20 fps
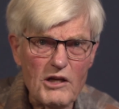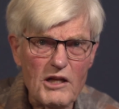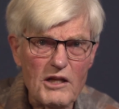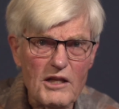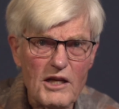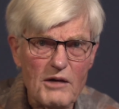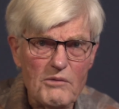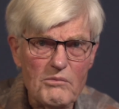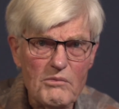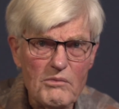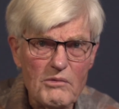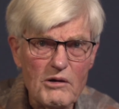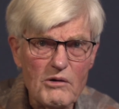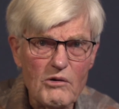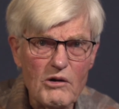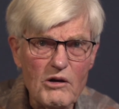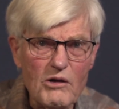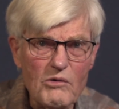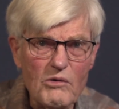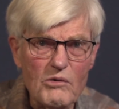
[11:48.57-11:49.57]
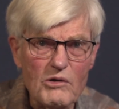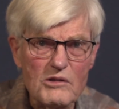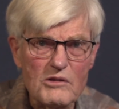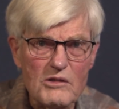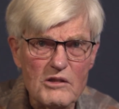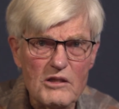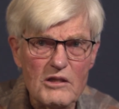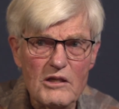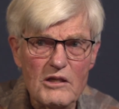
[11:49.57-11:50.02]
of them was